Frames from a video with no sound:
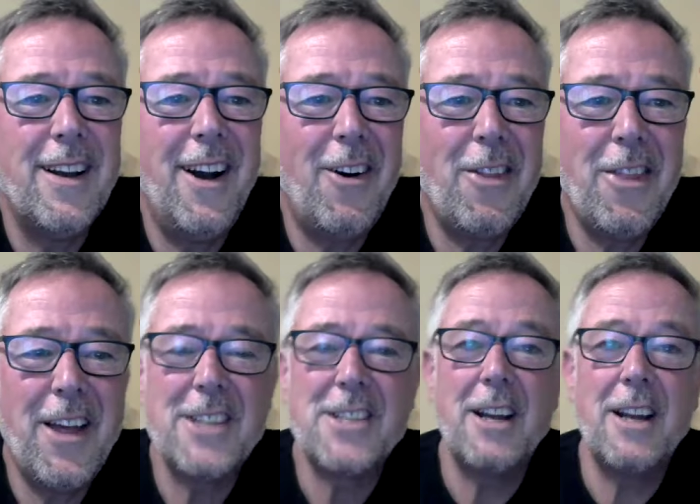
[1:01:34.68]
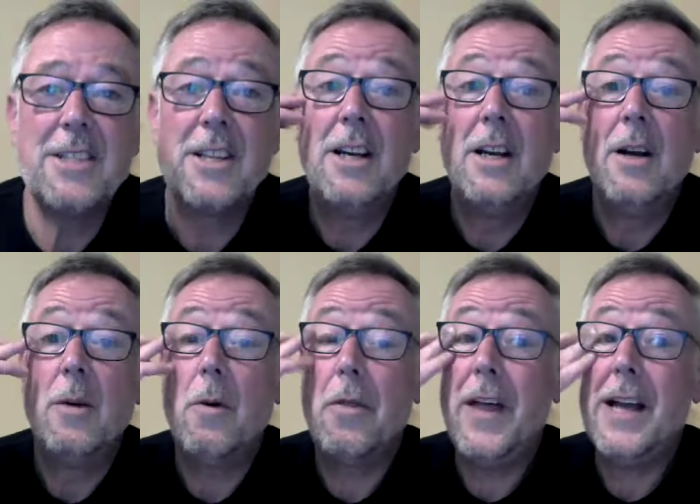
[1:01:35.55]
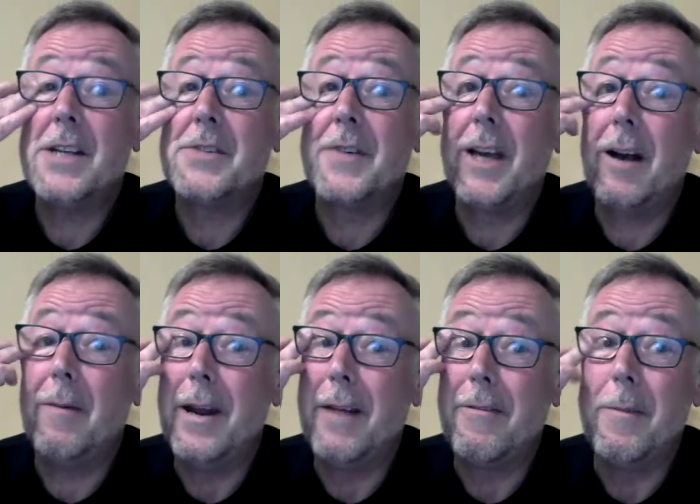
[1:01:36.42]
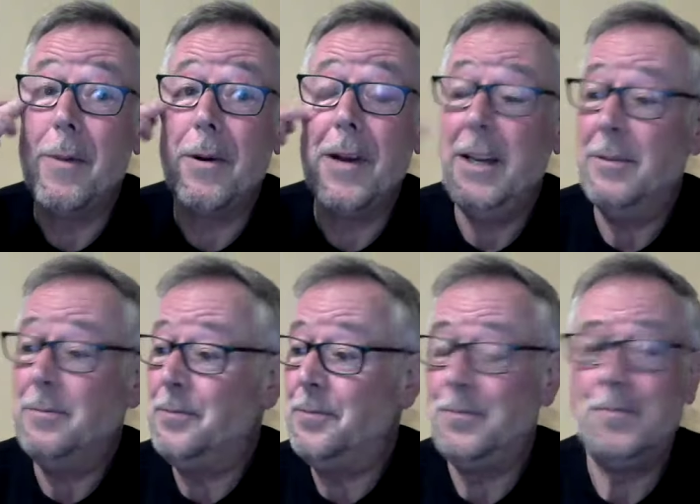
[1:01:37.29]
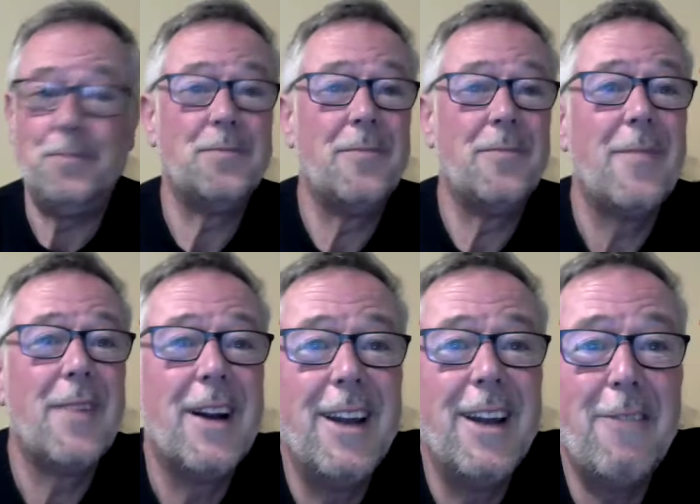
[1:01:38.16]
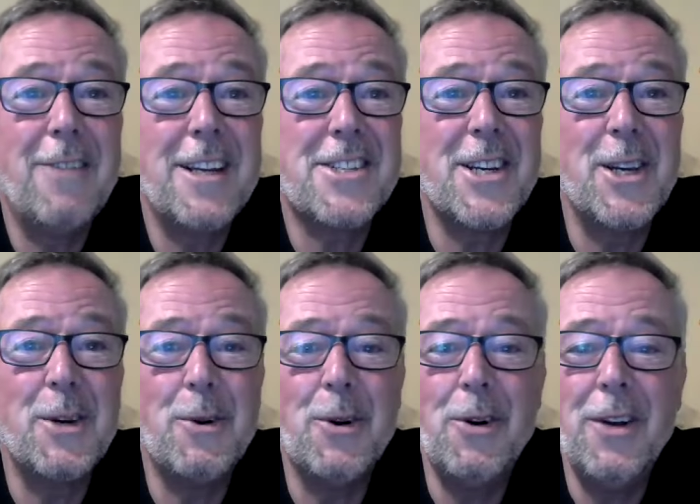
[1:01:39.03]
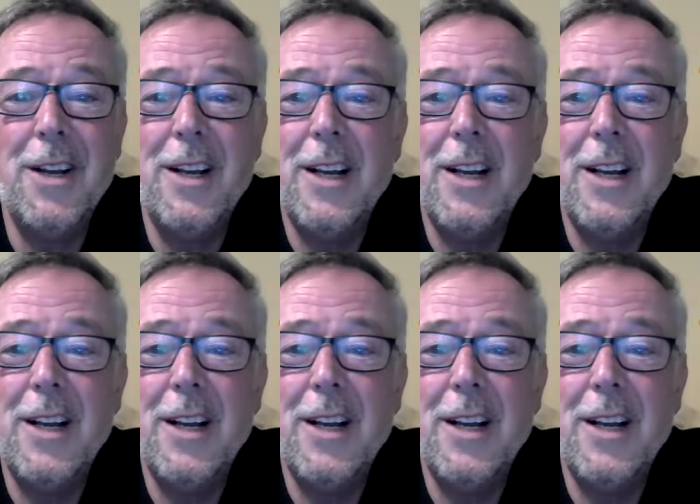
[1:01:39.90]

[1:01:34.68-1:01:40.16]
Oh, thanks, Alice. Well, thanks for coming, everybody. Lovely to see you all.